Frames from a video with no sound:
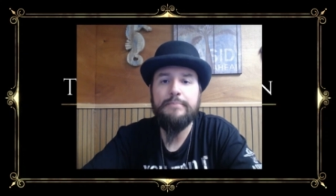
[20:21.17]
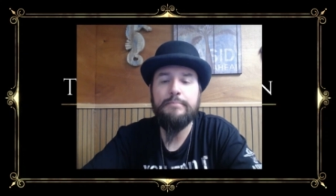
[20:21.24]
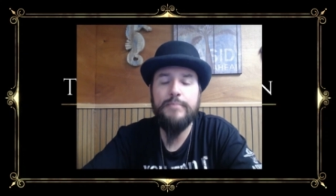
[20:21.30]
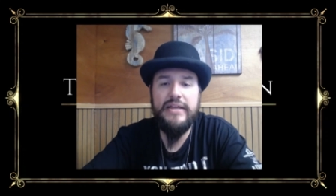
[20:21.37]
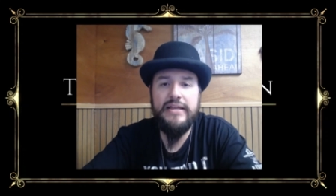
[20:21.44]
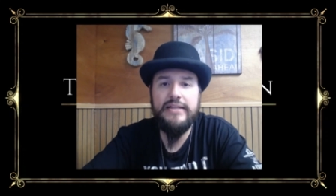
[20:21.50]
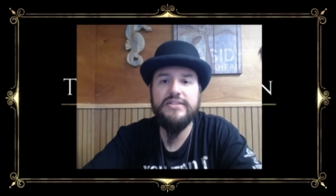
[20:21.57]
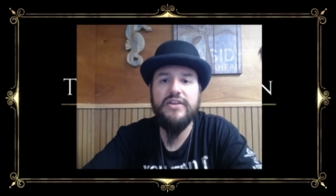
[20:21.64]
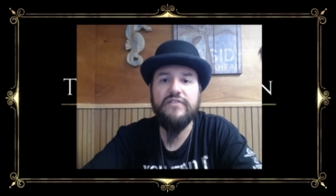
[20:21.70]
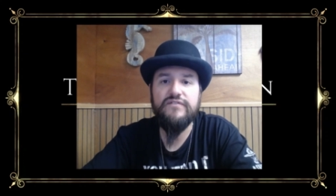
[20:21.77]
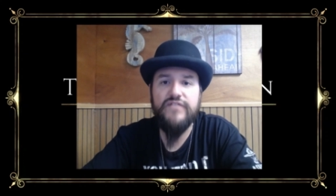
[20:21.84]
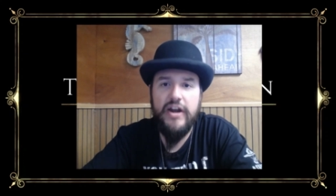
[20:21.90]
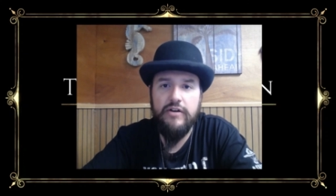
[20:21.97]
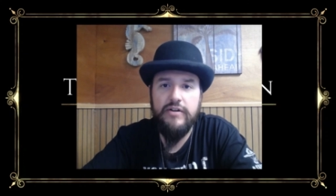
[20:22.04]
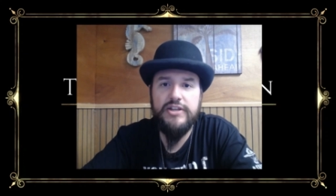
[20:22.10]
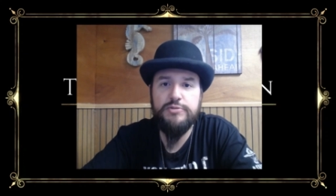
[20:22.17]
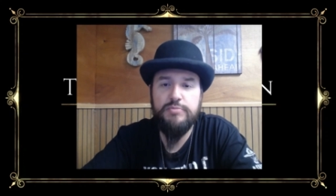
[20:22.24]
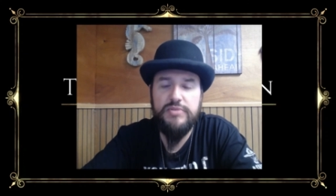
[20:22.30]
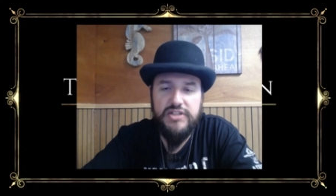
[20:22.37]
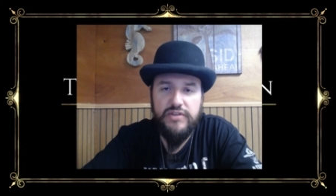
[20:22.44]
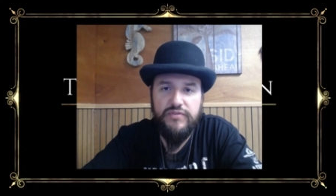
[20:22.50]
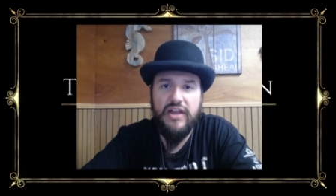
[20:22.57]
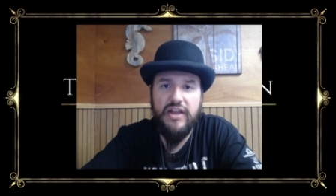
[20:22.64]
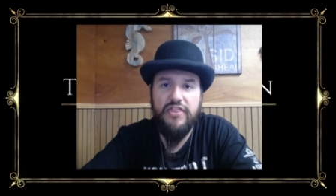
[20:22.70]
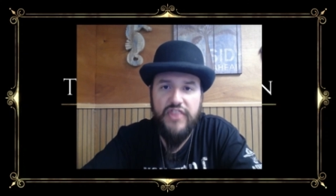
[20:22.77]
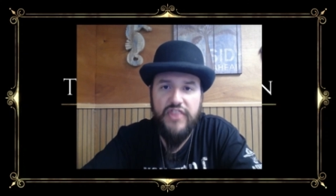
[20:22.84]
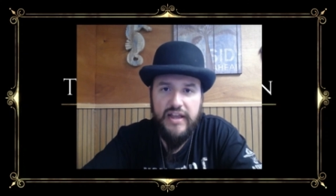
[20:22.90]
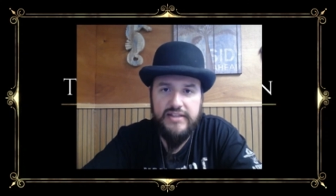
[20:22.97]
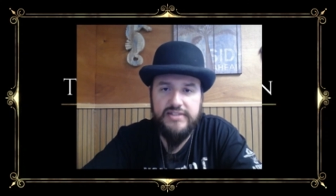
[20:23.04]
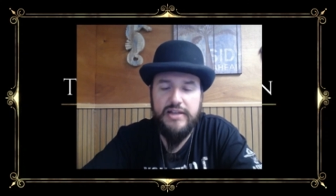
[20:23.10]
means very specific
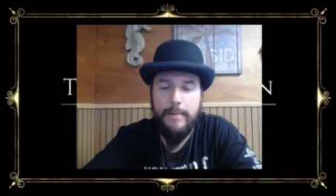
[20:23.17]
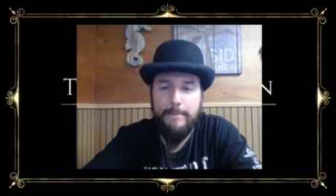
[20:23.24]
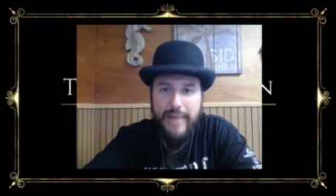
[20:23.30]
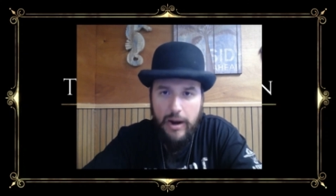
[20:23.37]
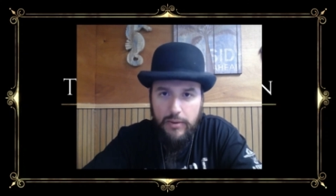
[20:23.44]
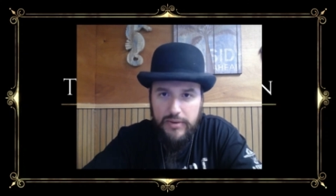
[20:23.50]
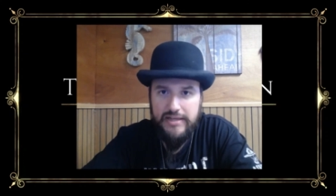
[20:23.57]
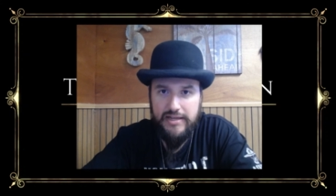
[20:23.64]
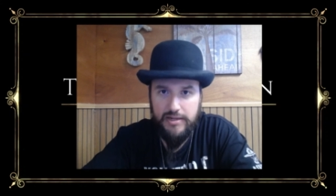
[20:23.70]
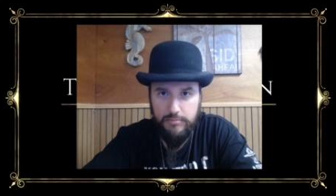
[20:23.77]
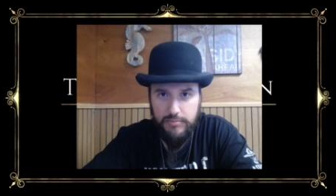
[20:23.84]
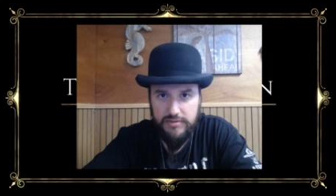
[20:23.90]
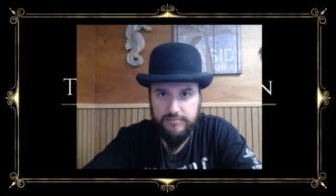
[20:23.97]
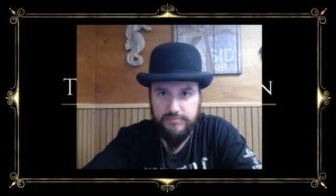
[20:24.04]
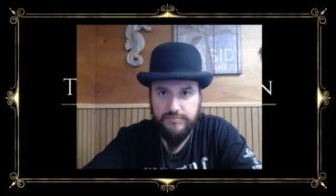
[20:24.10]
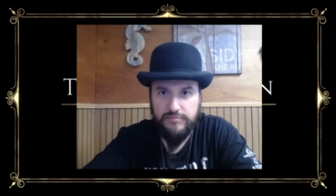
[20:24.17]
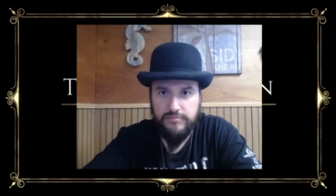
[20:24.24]
things about him,